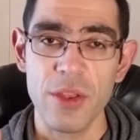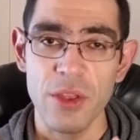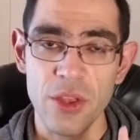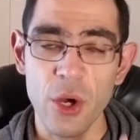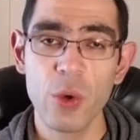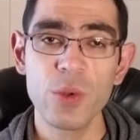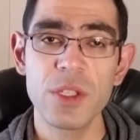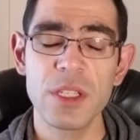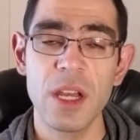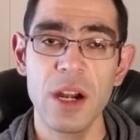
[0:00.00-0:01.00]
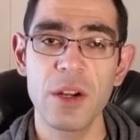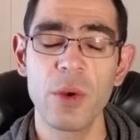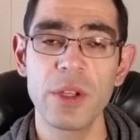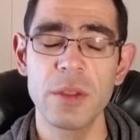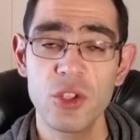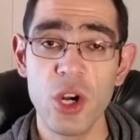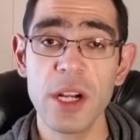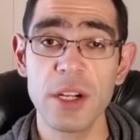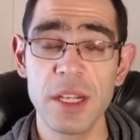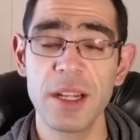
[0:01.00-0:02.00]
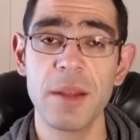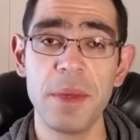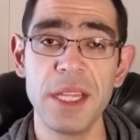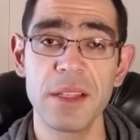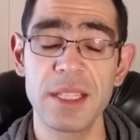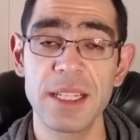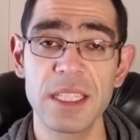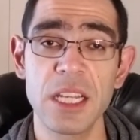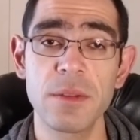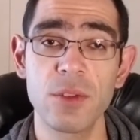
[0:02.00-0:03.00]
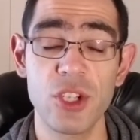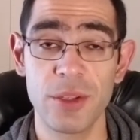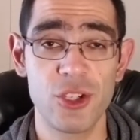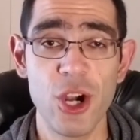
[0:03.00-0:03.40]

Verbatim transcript: Those are going to, truckers are going to be the successful job.